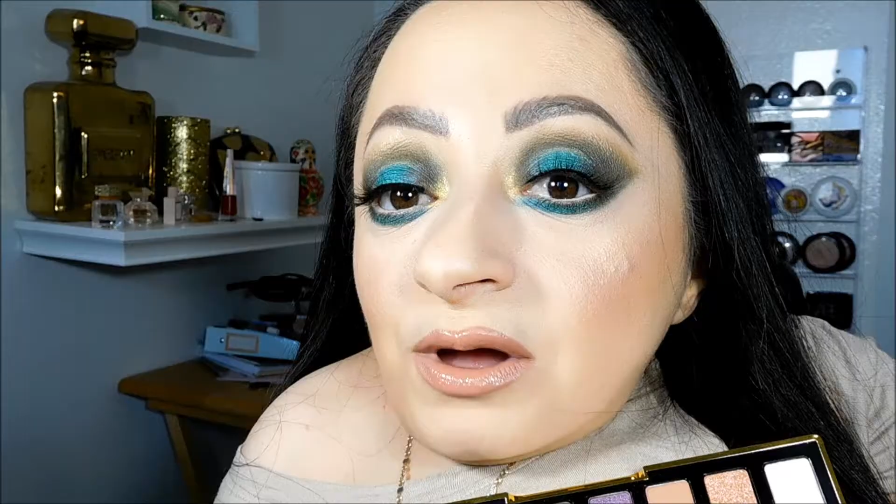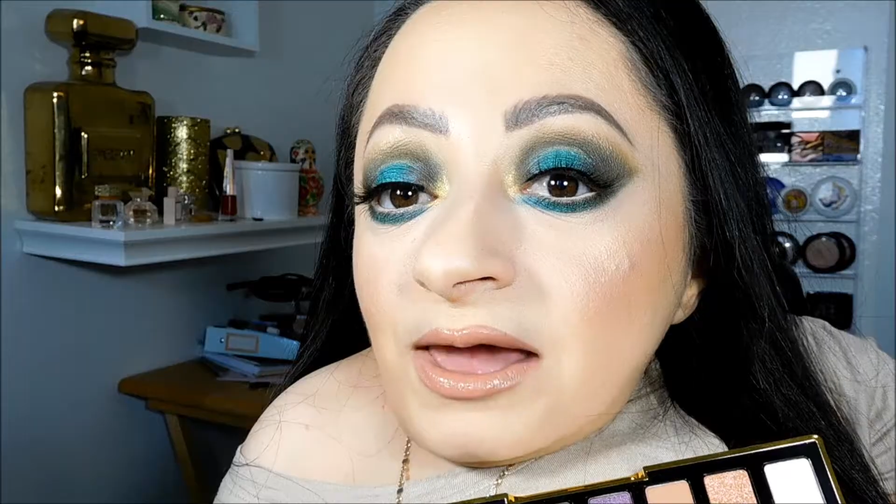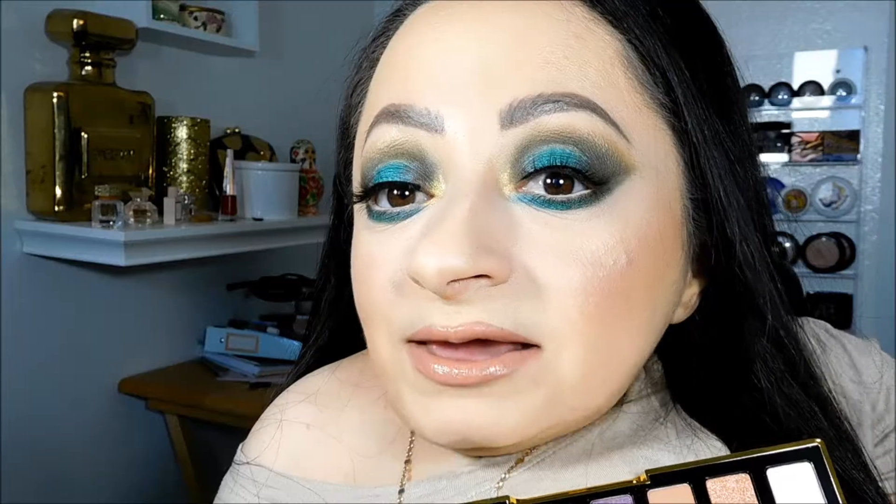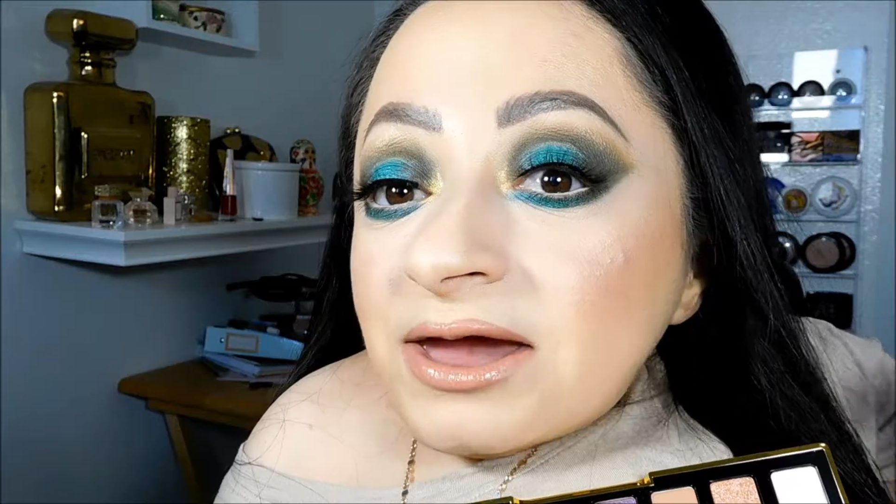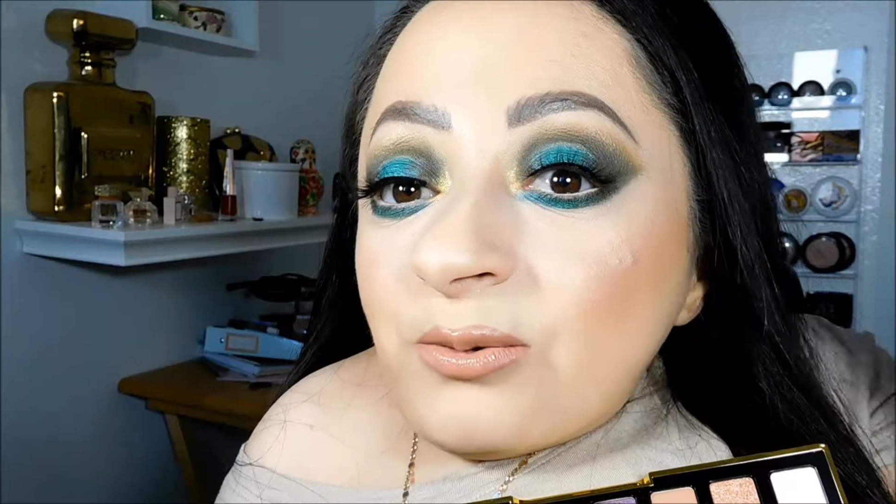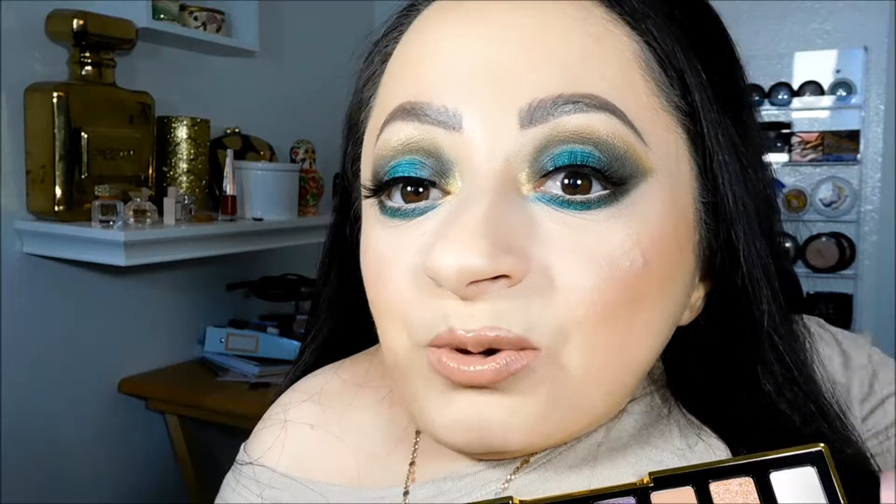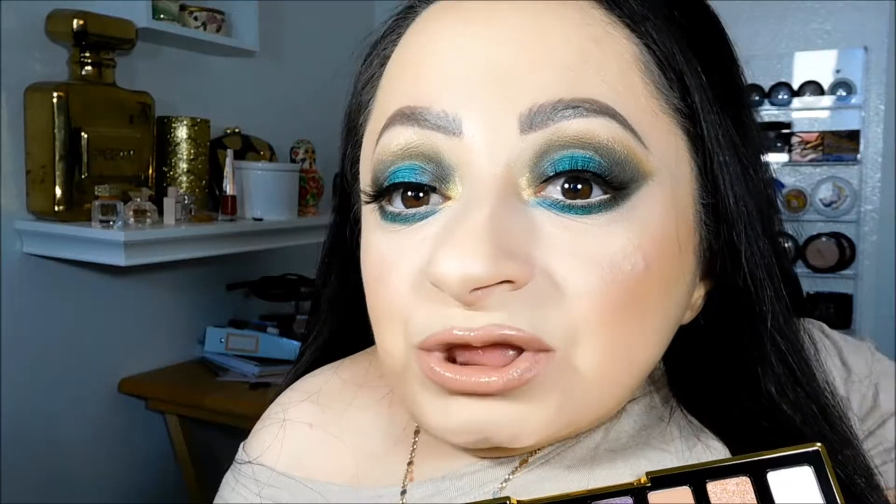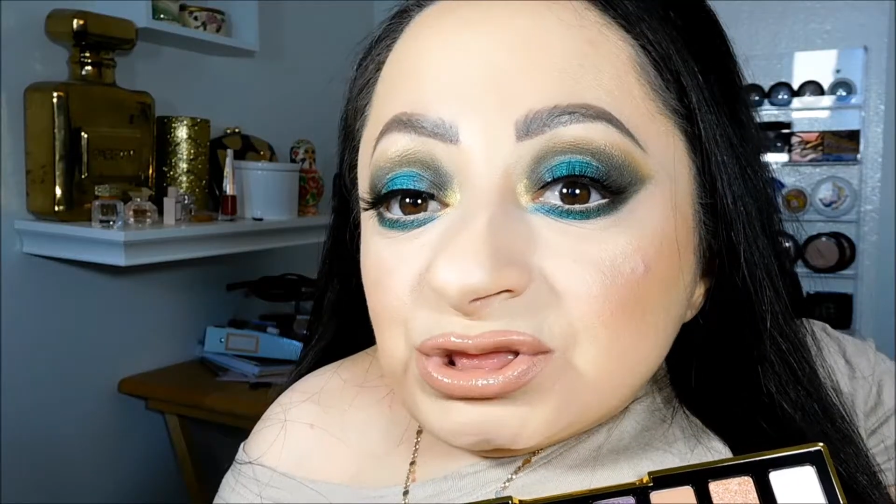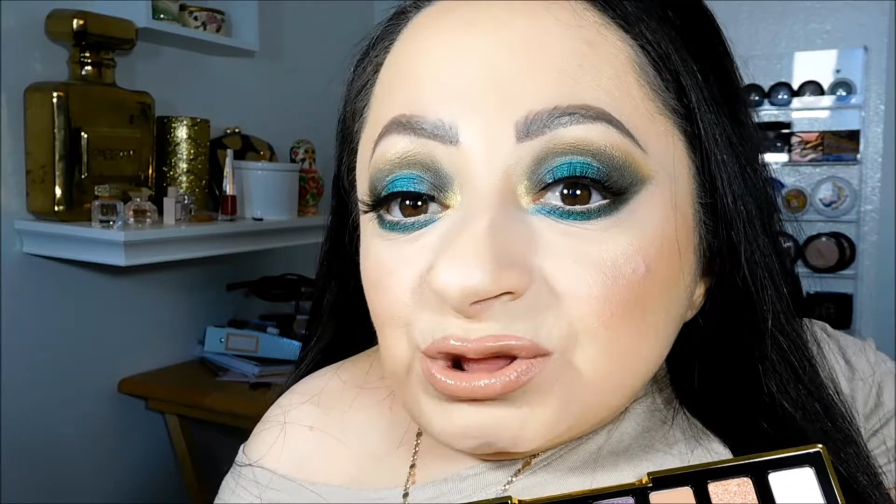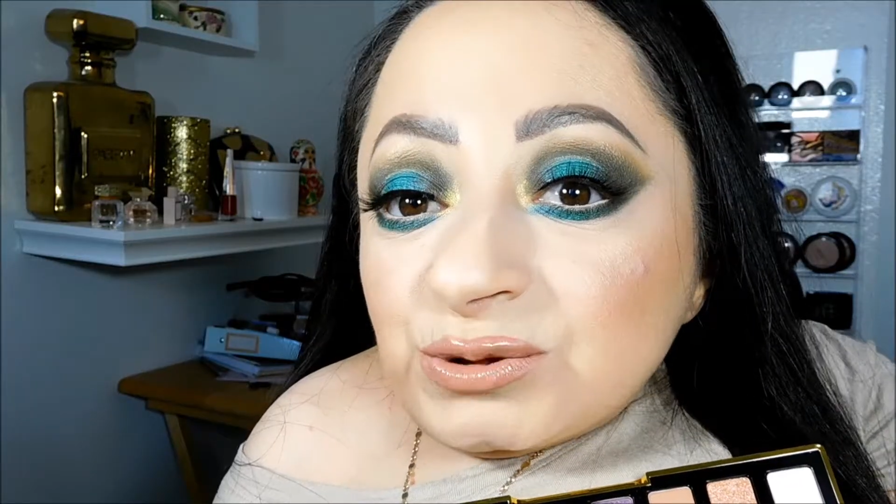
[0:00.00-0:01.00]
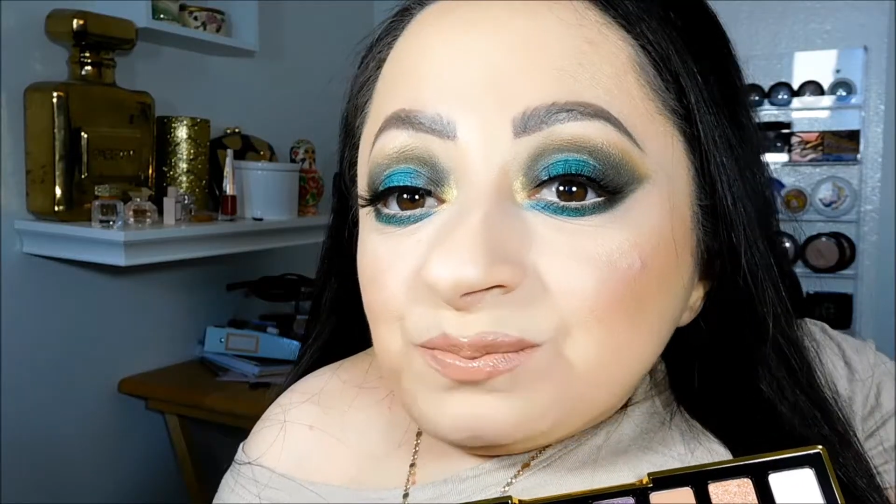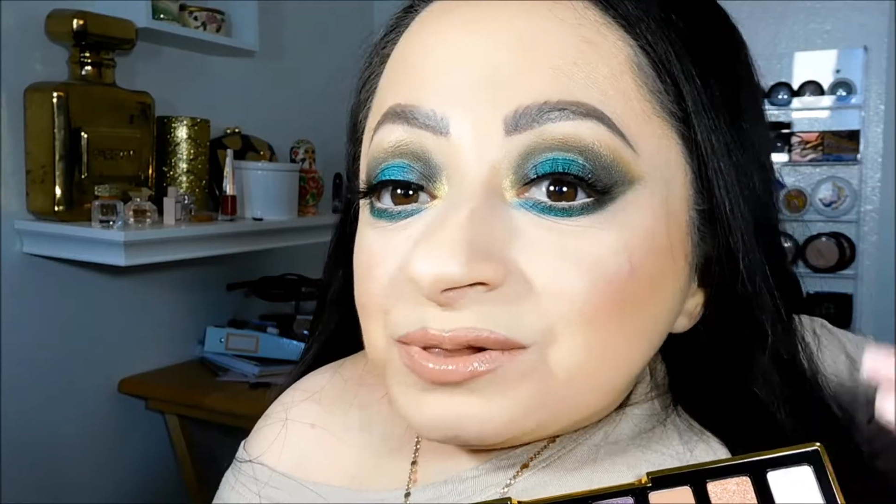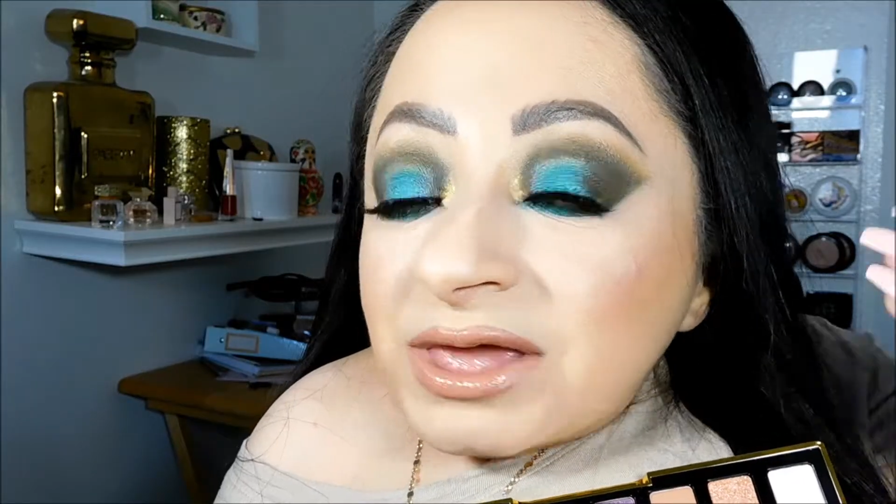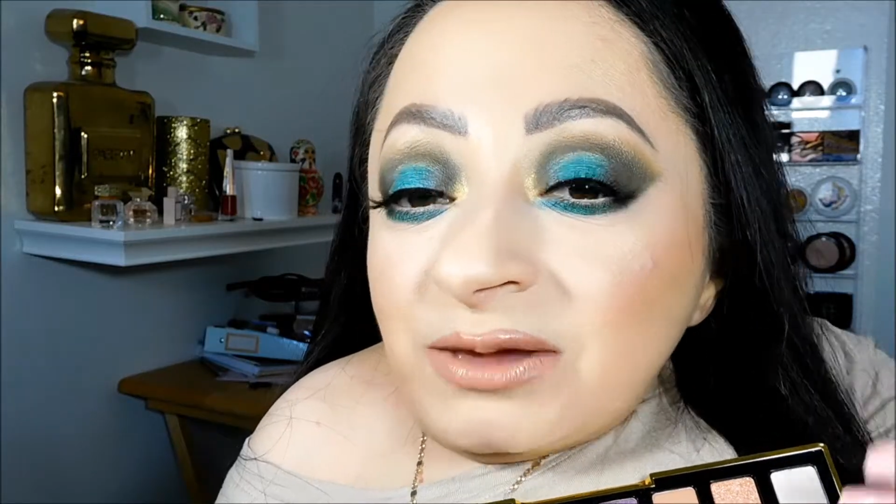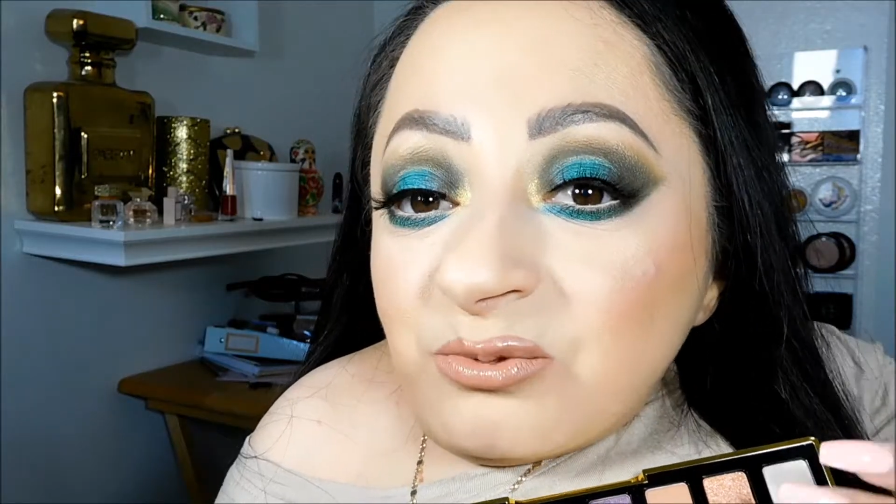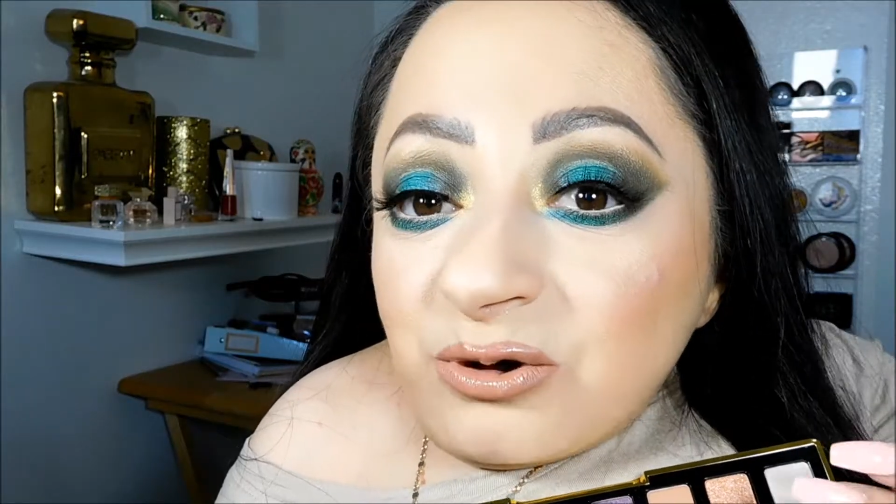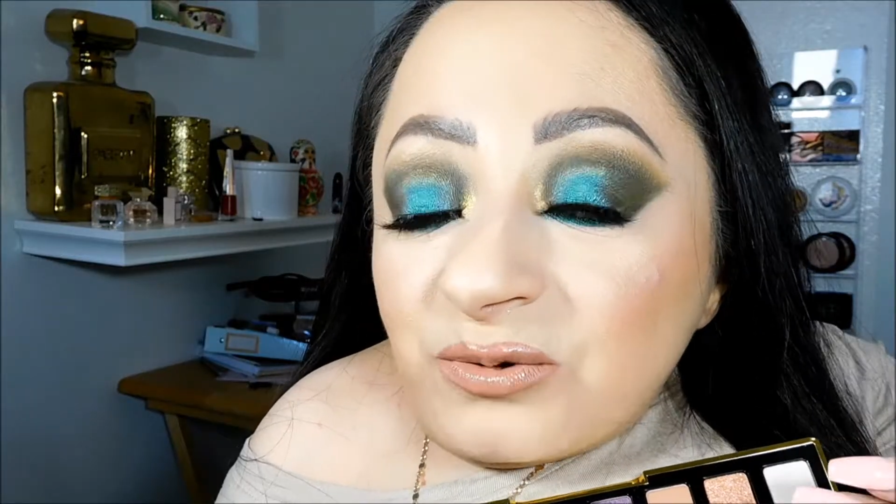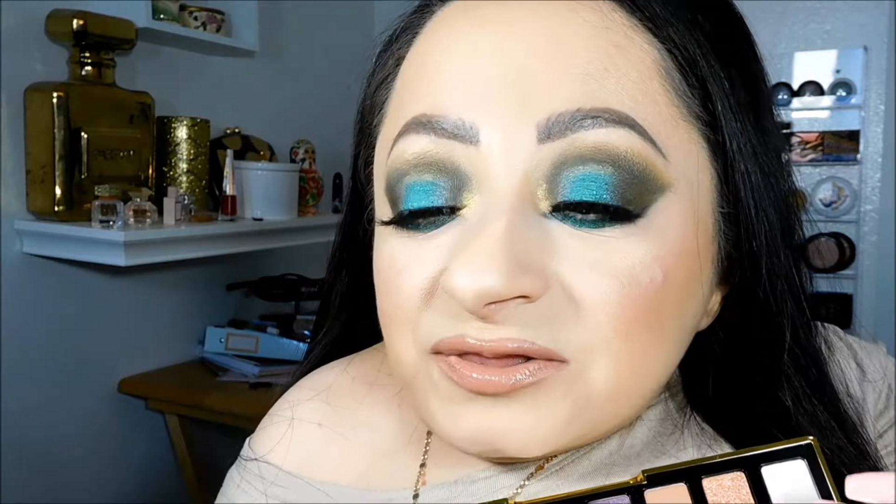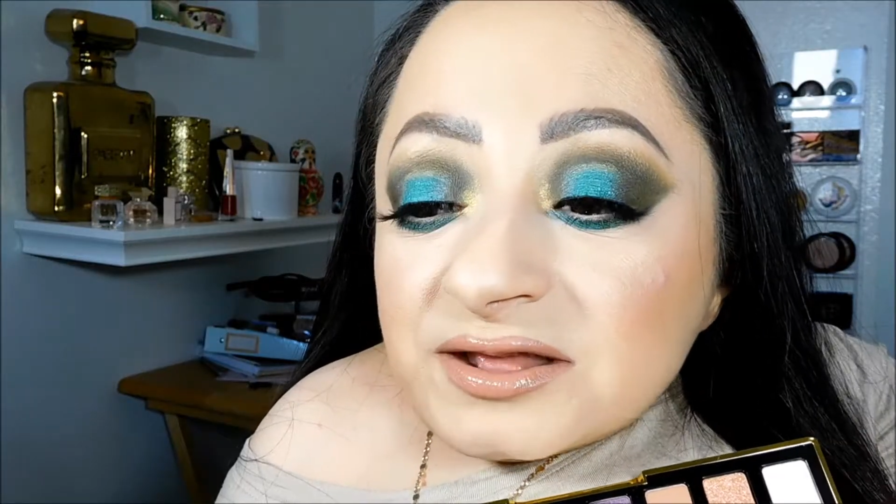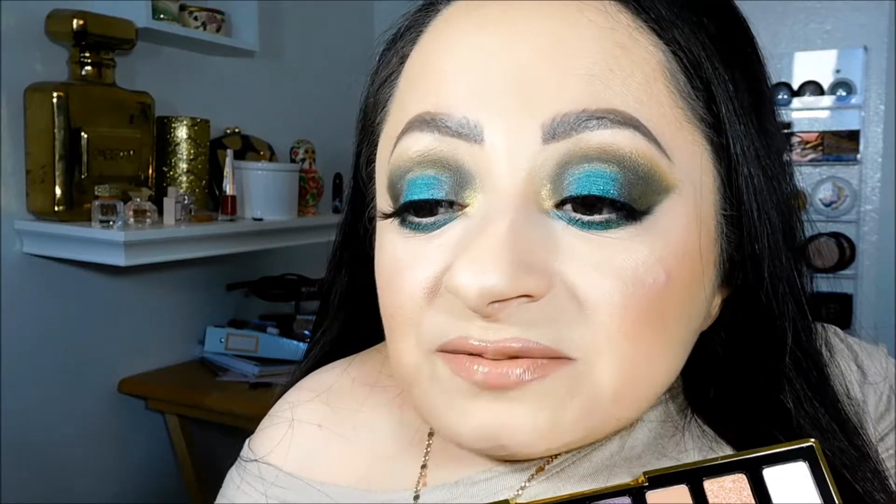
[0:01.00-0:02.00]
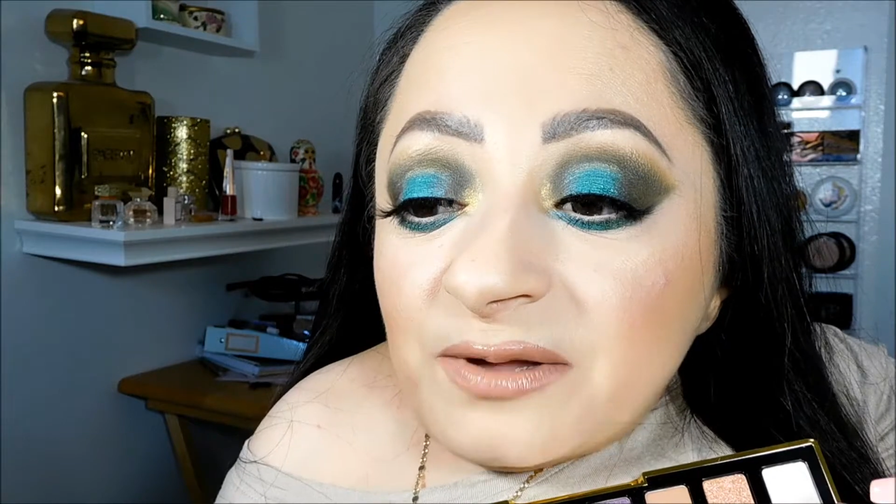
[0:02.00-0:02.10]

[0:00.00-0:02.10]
I can't wait to play more with this